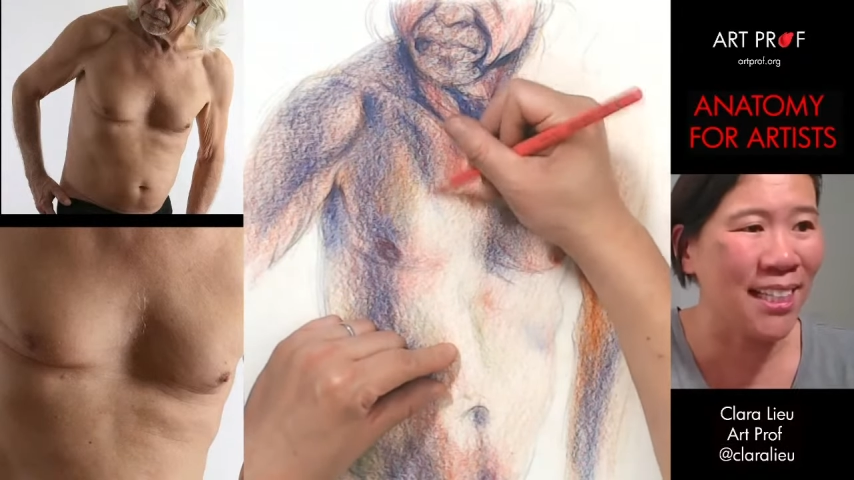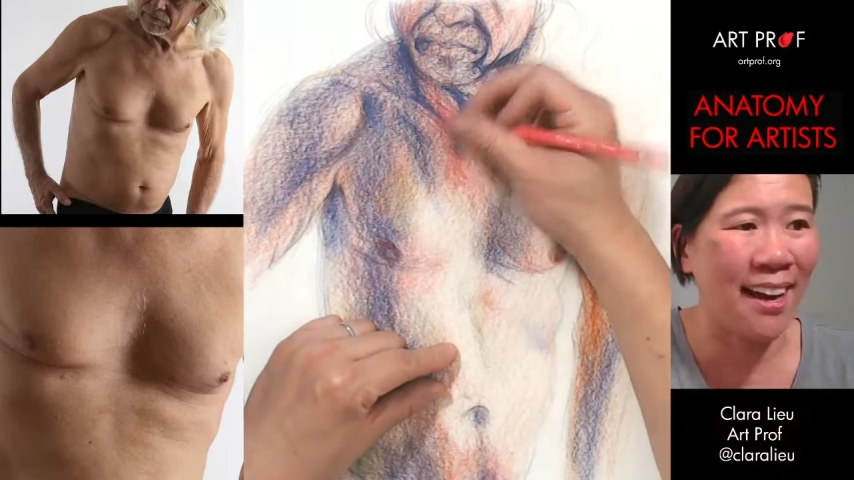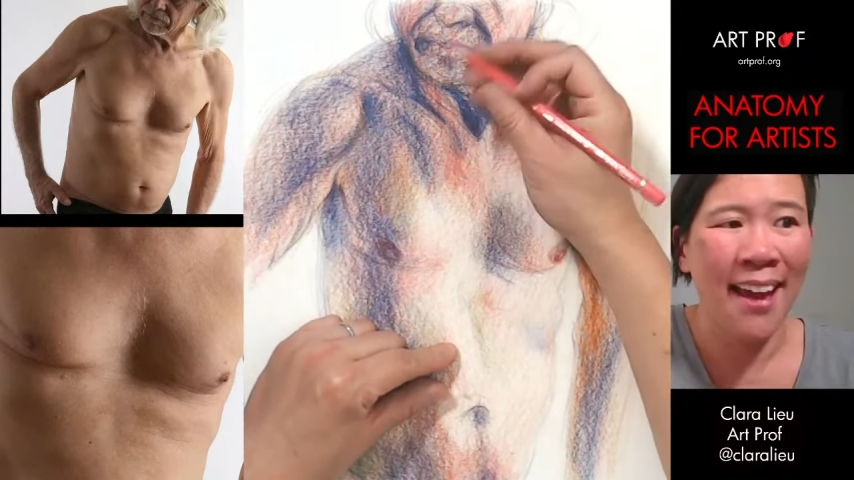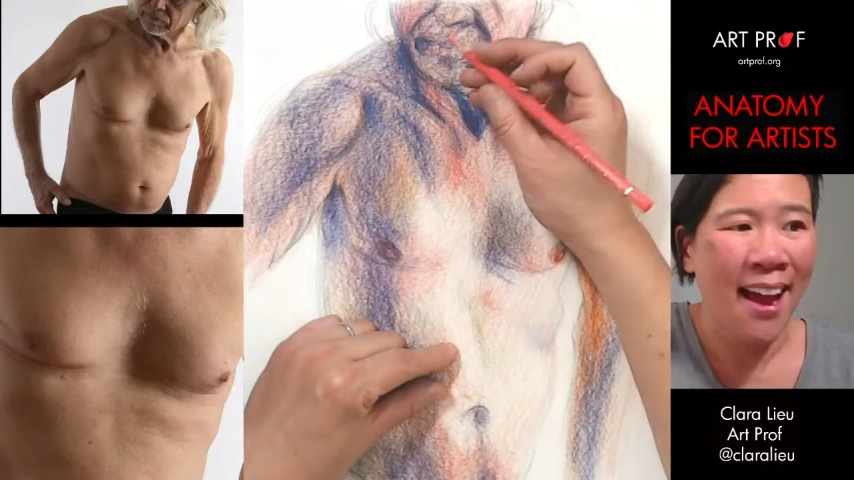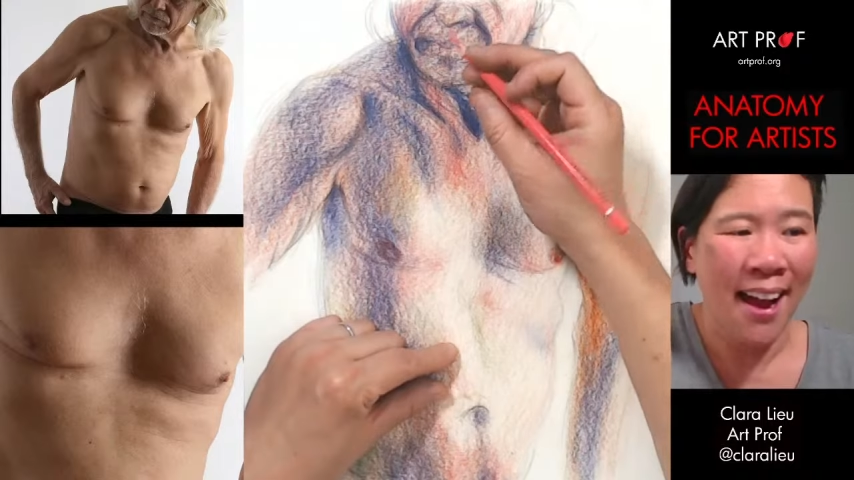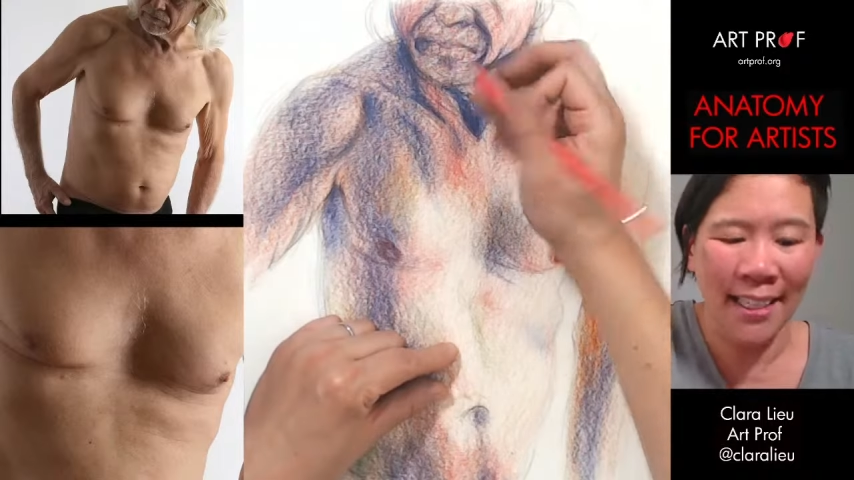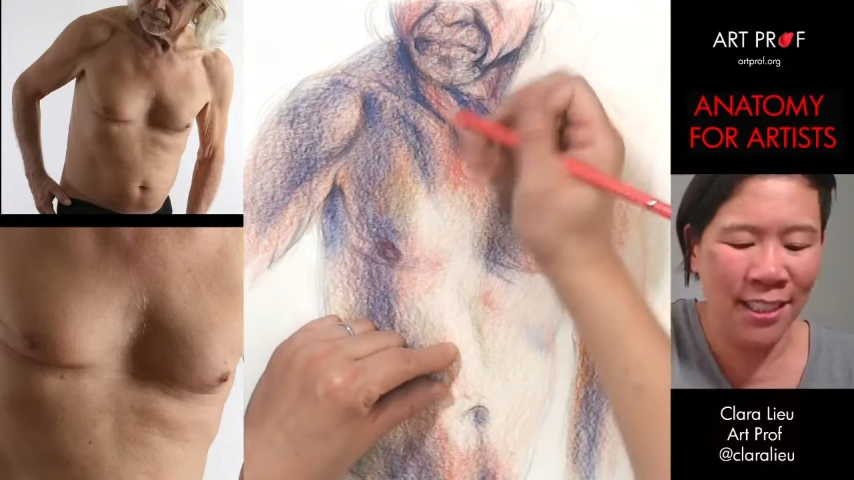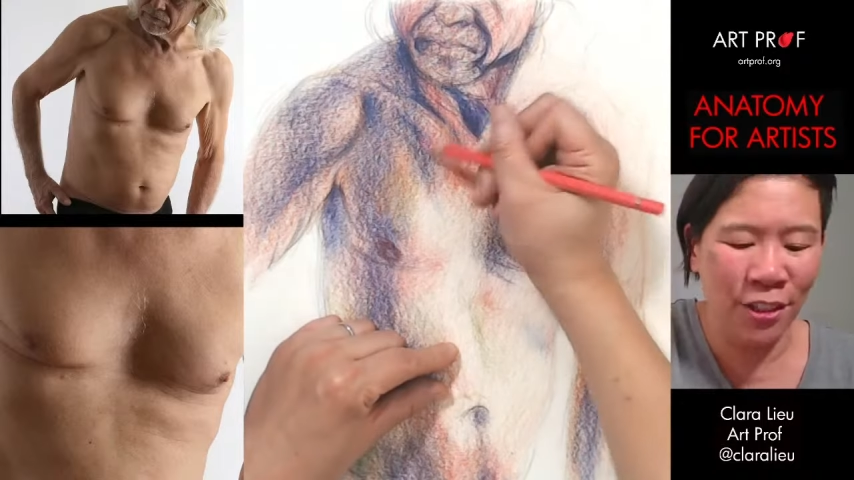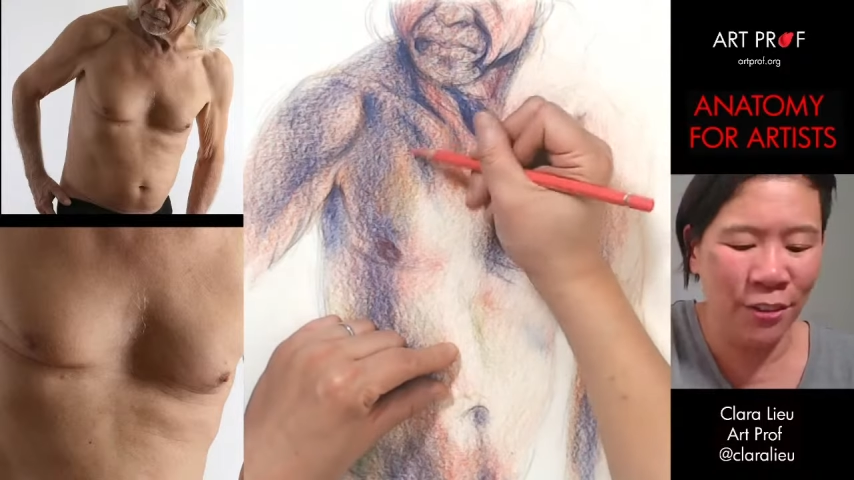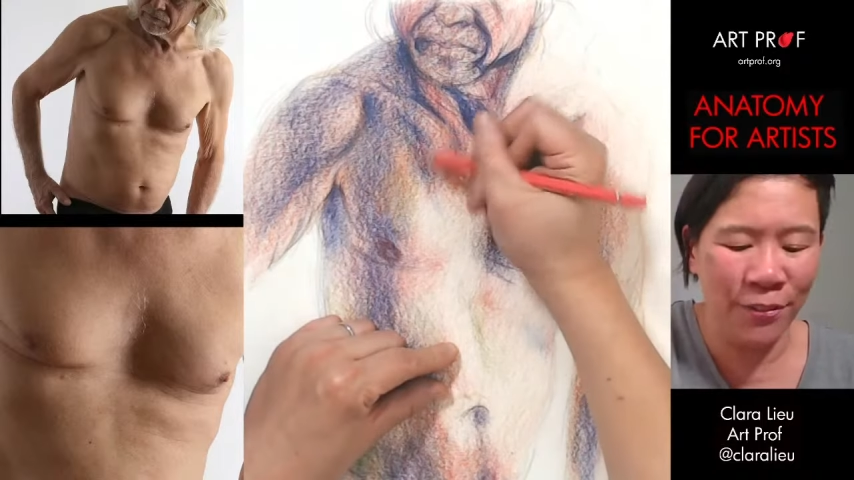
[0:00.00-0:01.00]
Like I, I
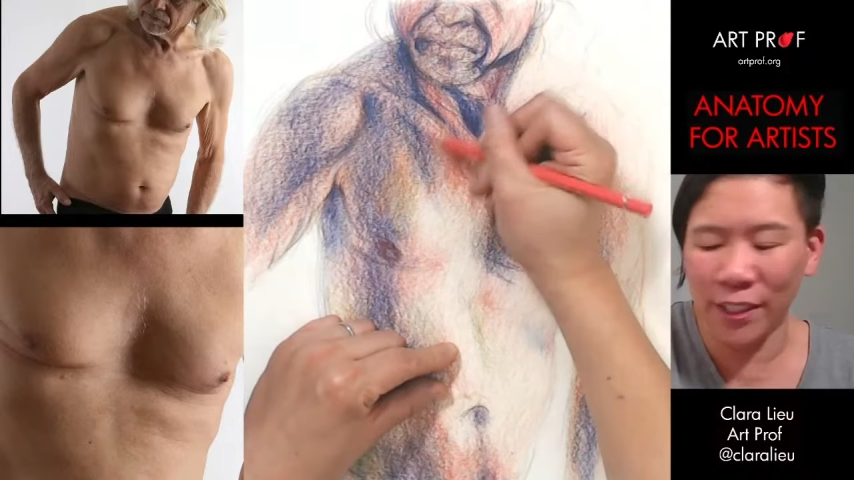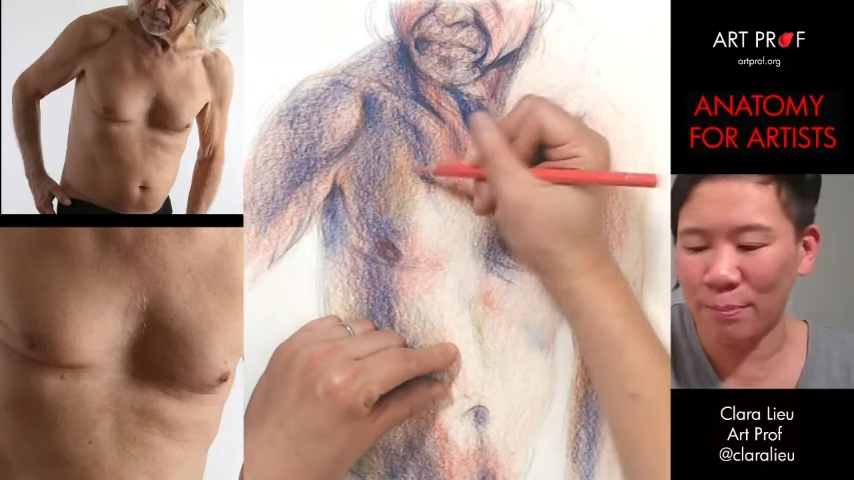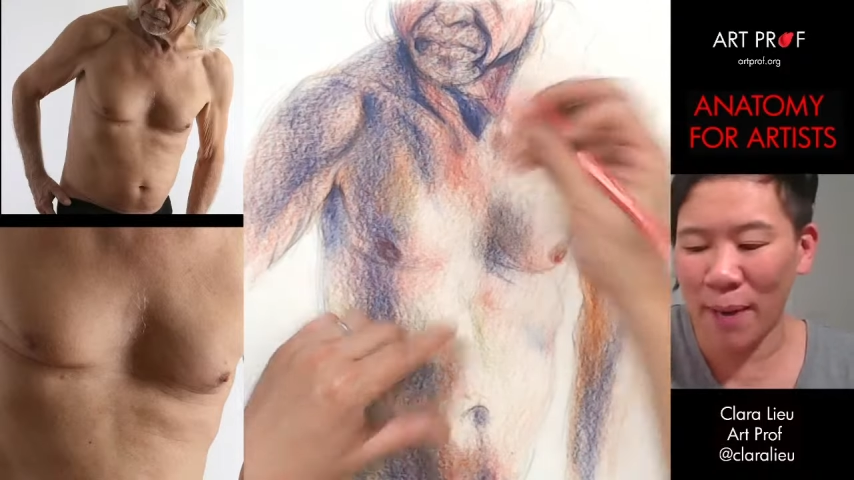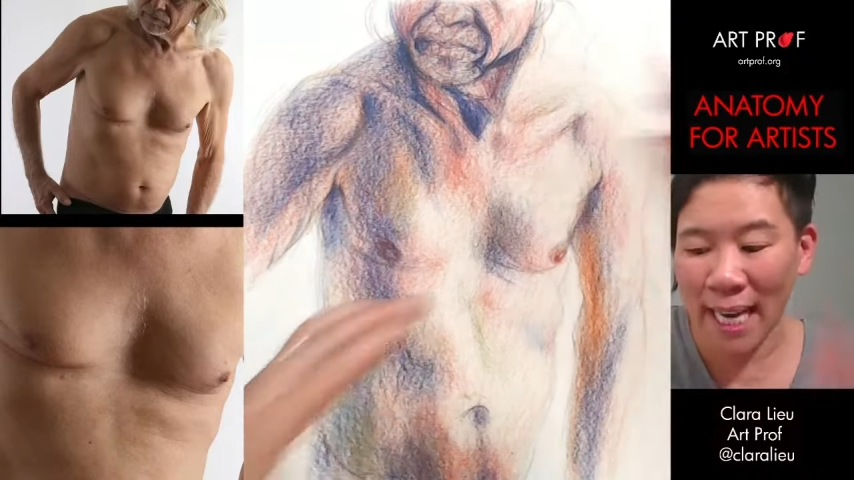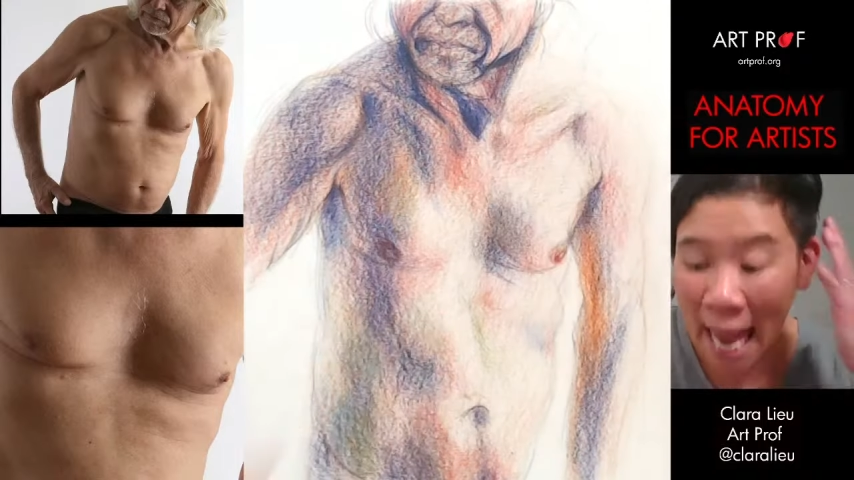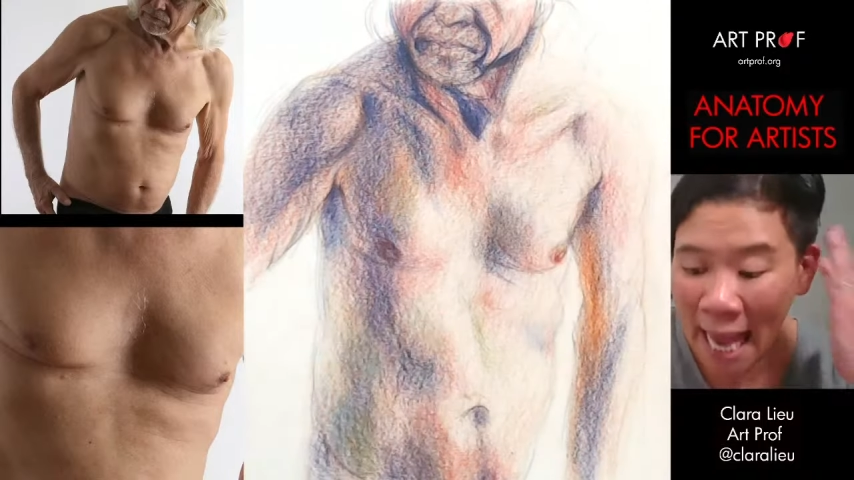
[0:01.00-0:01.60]
still feel like my